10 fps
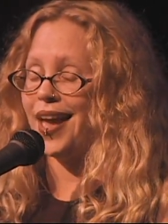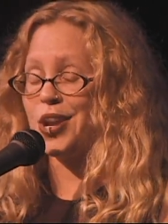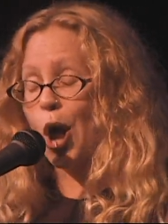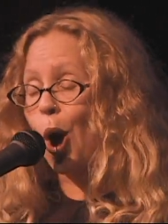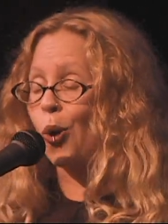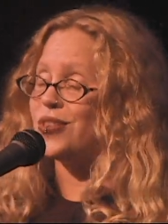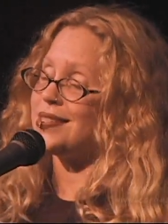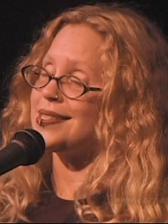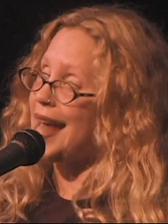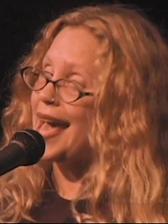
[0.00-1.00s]
And no,
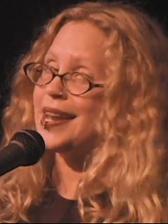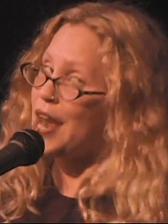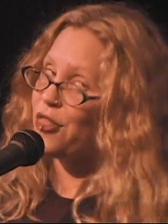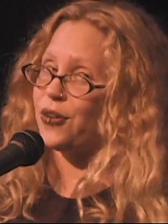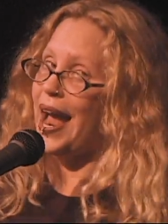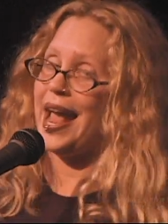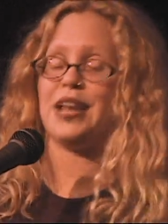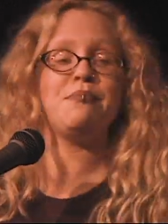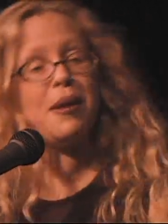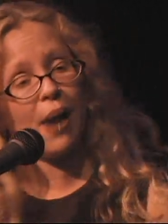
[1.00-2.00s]
this is not another I
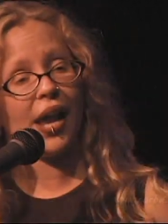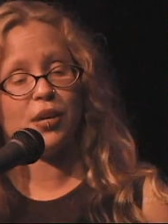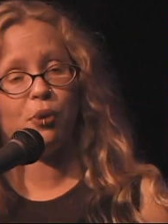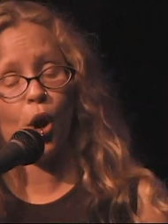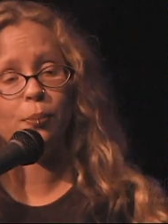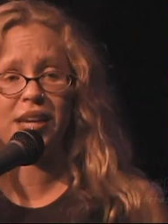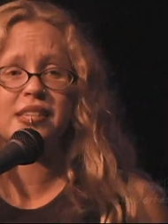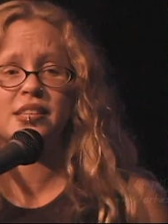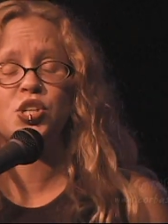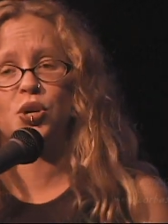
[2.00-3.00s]
hate my body poem
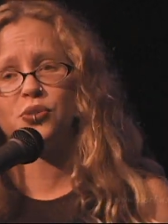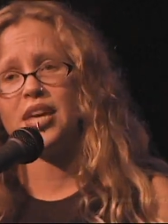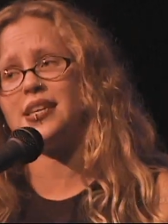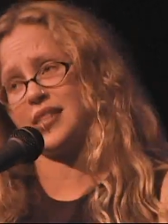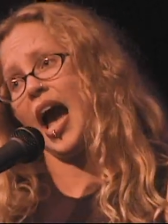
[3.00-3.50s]
because the truth is,